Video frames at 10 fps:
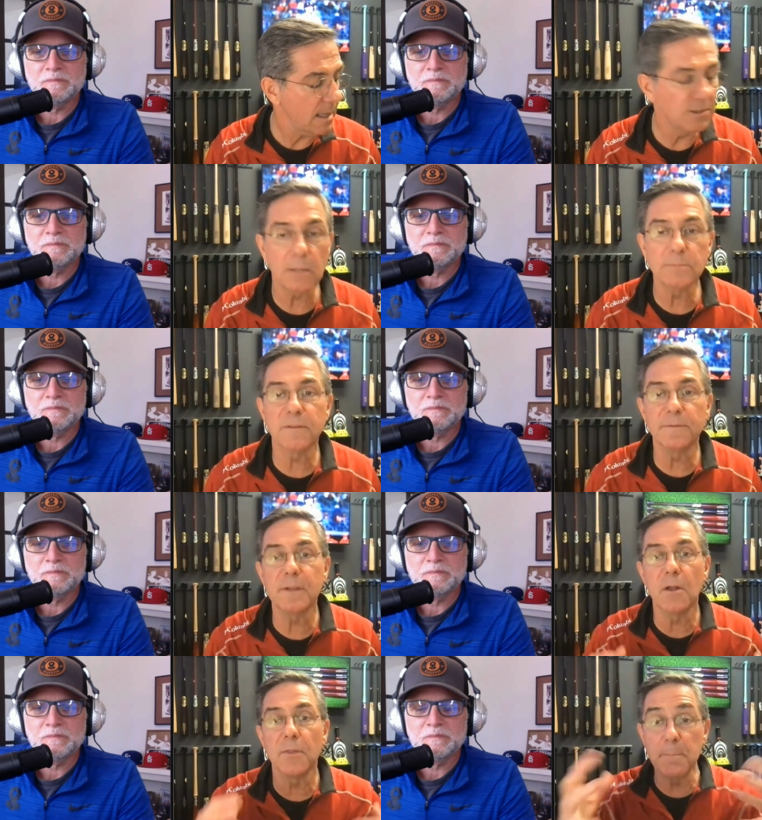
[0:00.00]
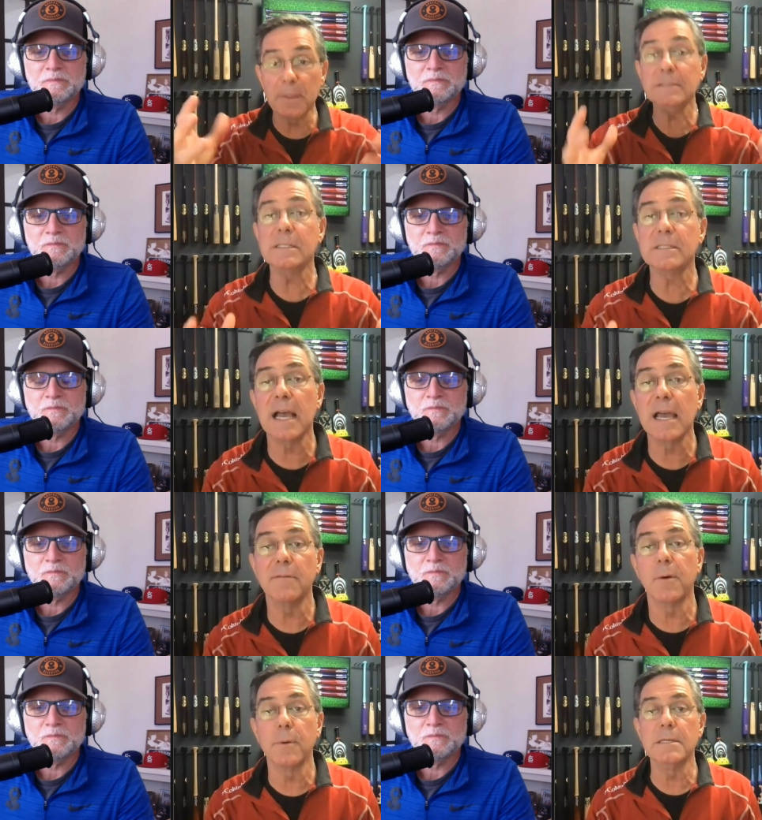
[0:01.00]
Speaker 1: in terms of you know the business side
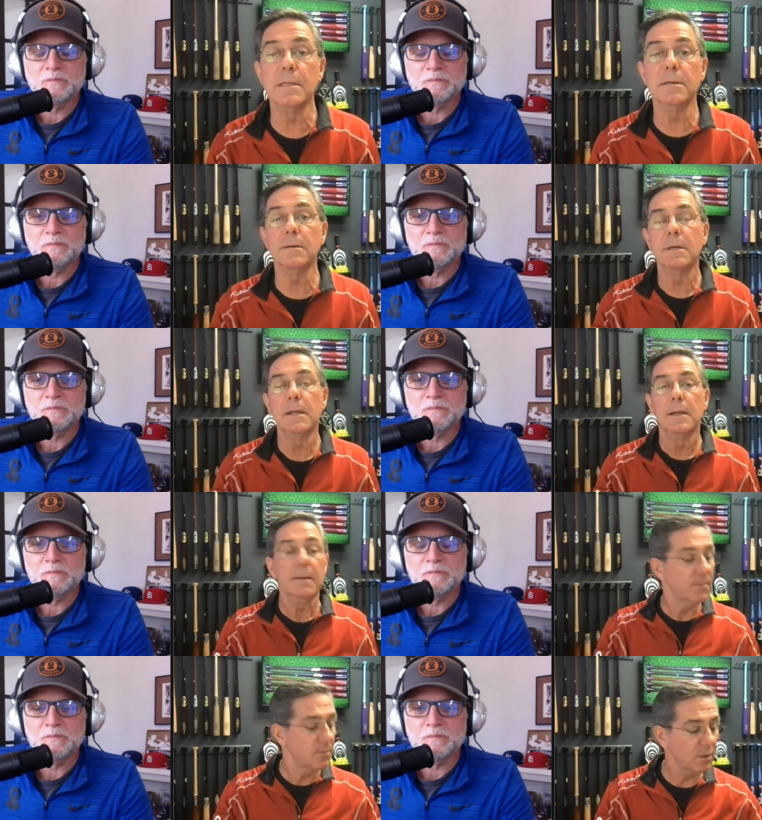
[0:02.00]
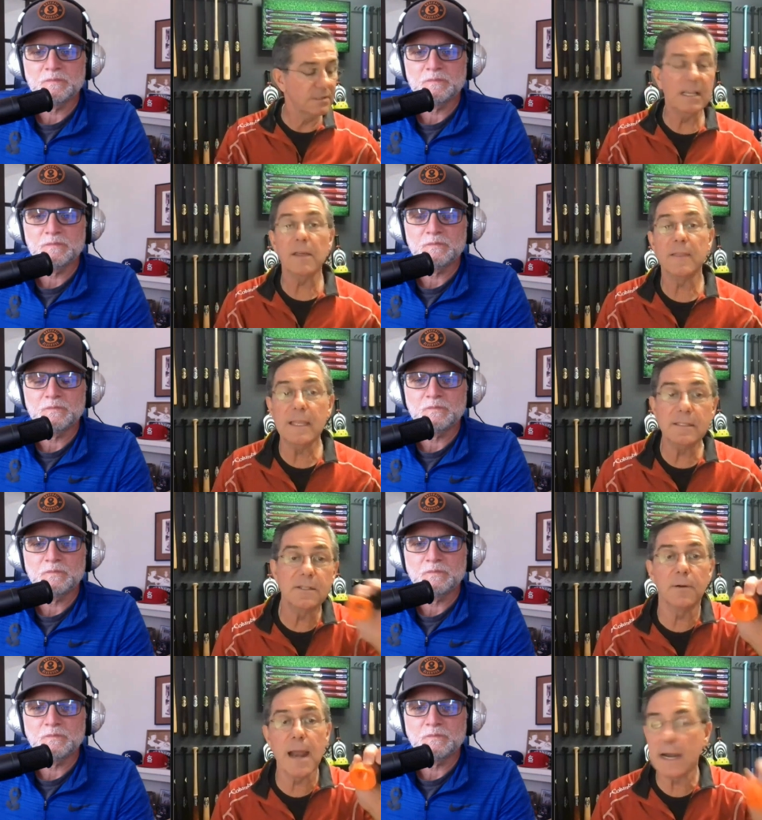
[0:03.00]
of what we do, we're selling these
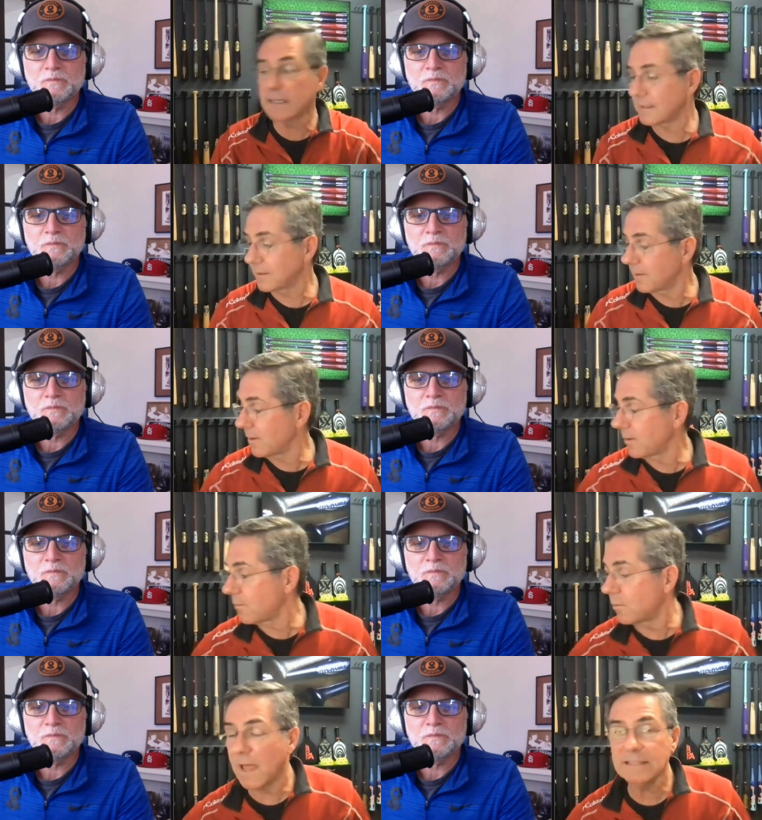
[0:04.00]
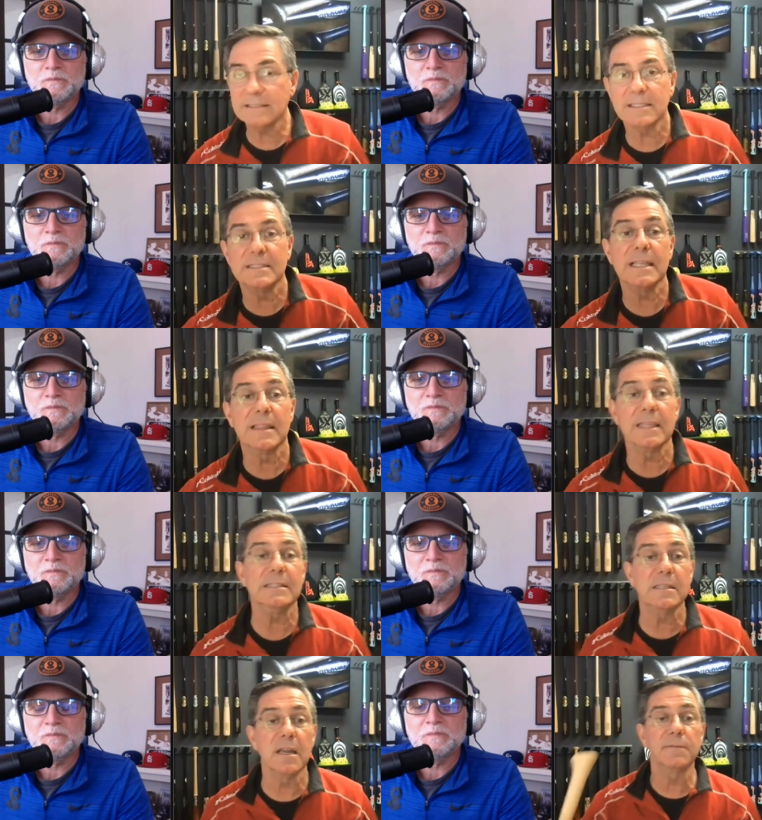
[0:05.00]
direct. We're licensing
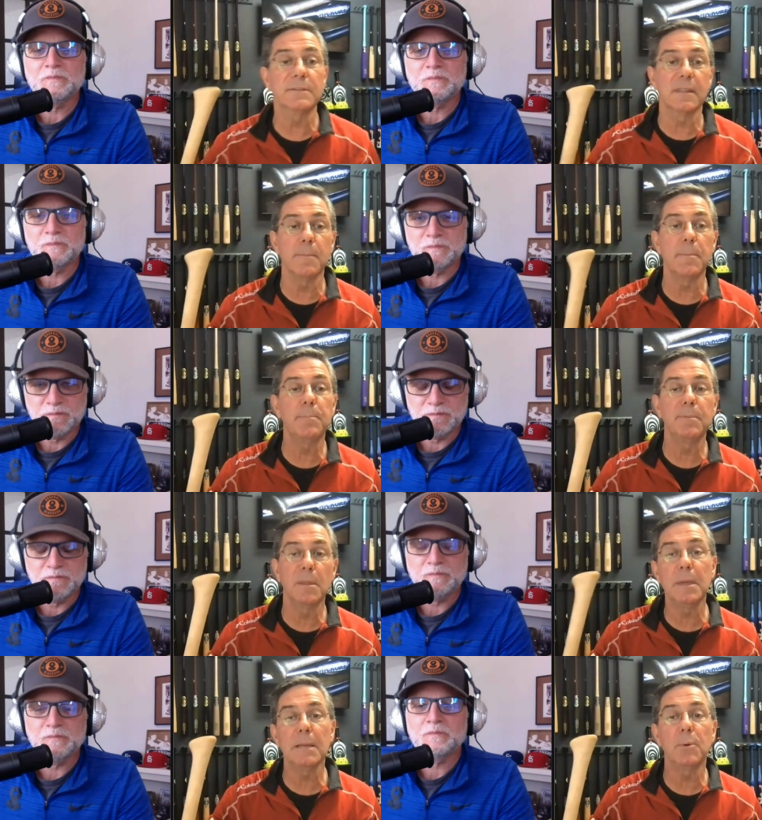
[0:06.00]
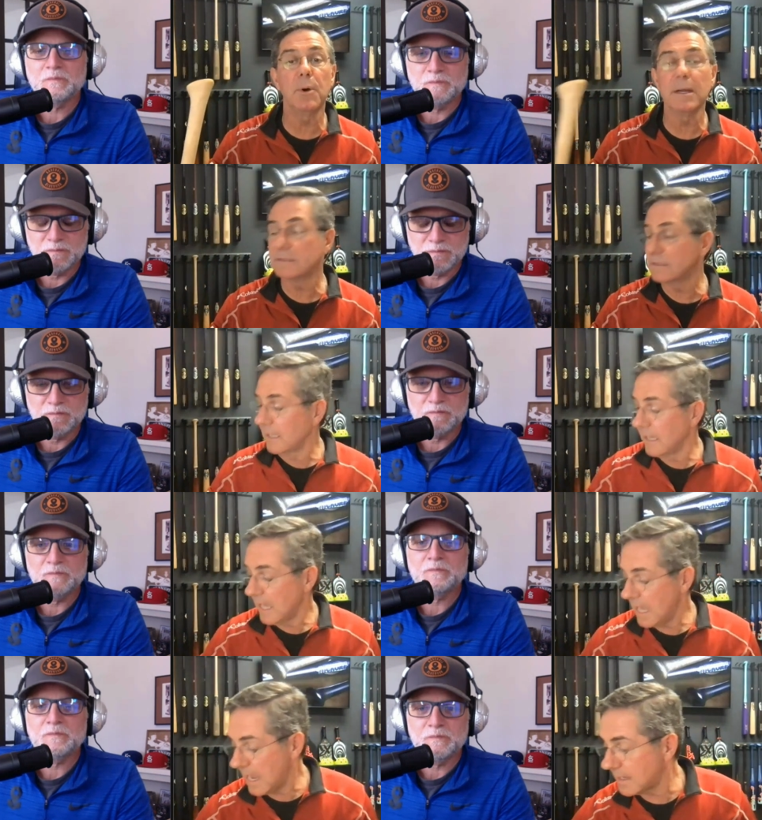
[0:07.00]
this stuff to the the big boys,
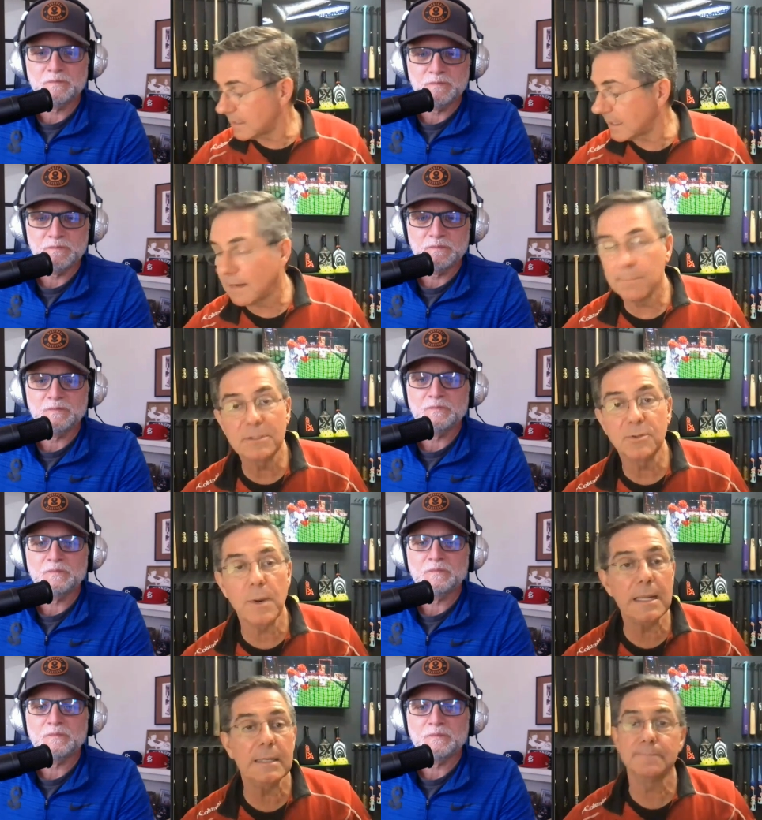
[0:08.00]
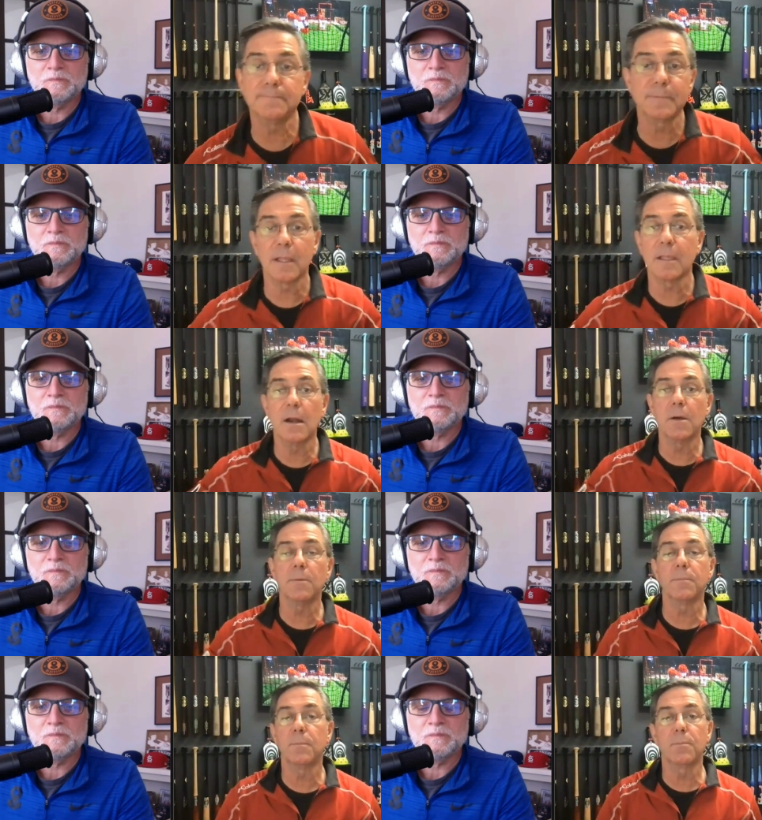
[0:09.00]
and in between, you
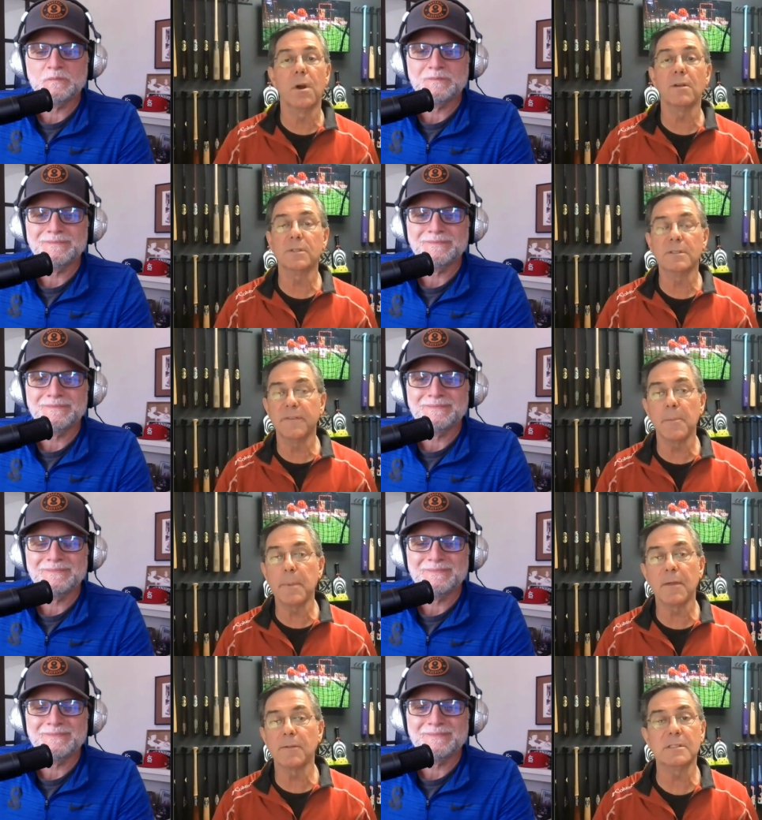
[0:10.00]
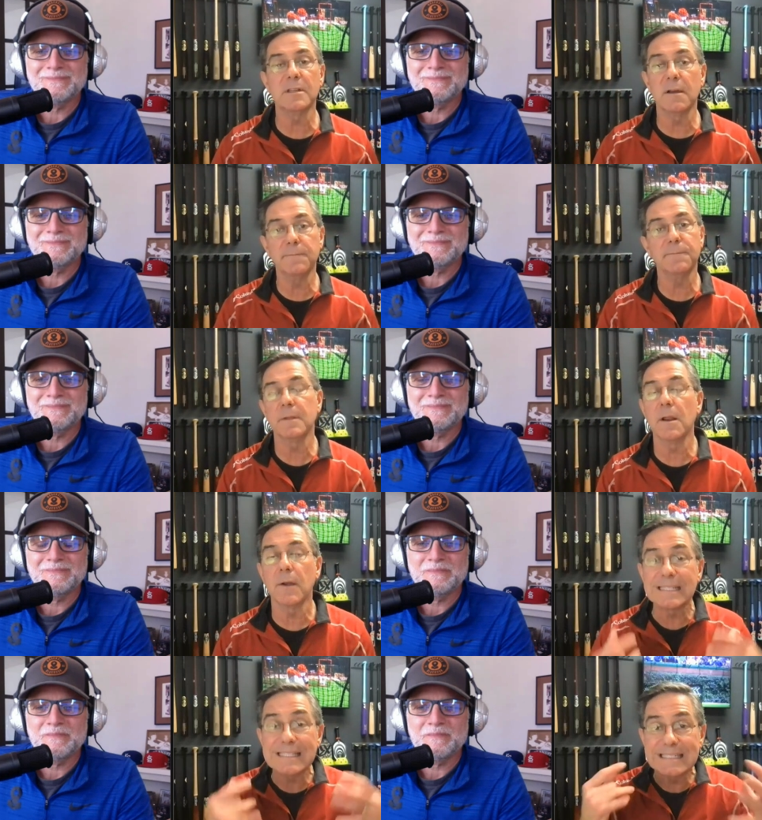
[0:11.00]
know, we're also developing other stuff. You
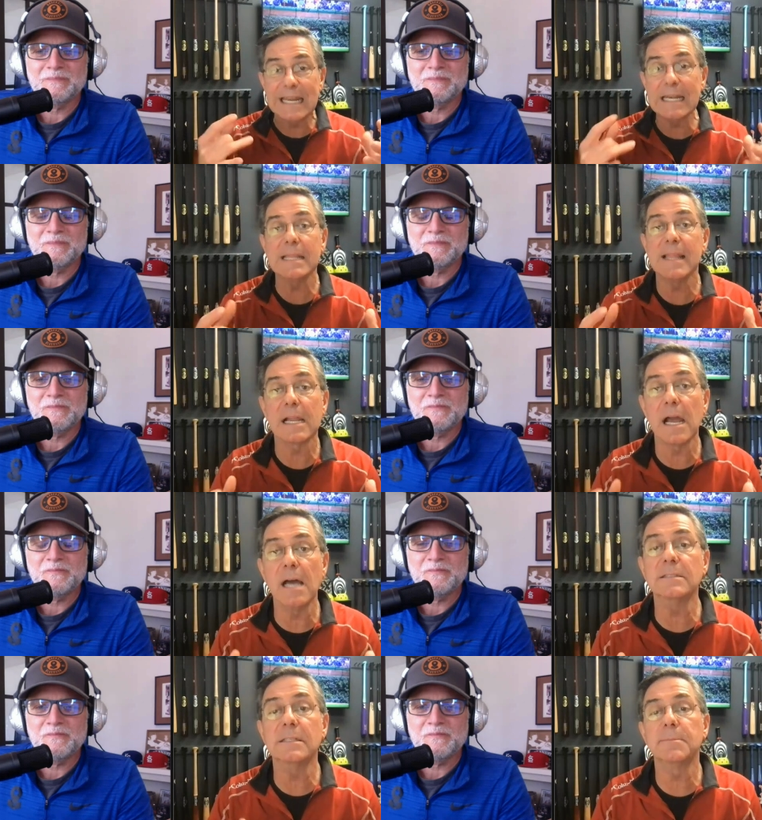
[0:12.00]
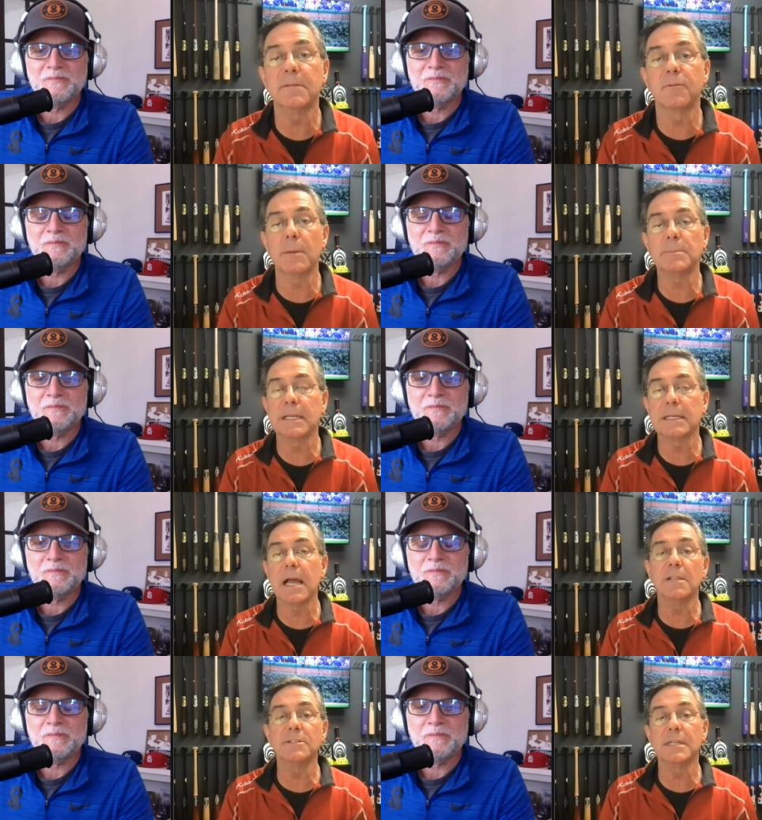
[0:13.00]
know, extending that concept of grip
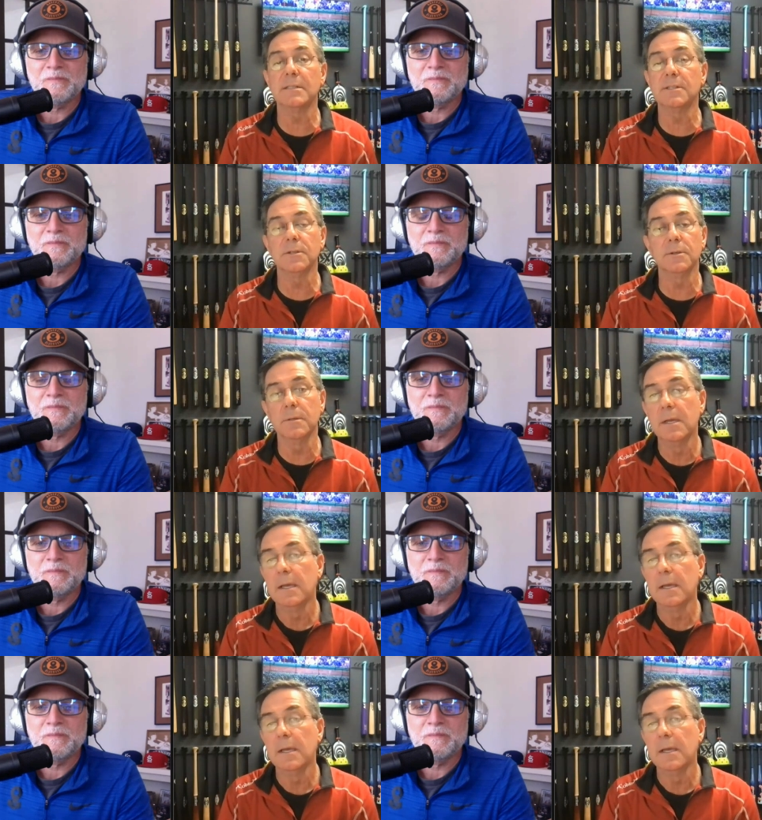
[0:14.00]
technology to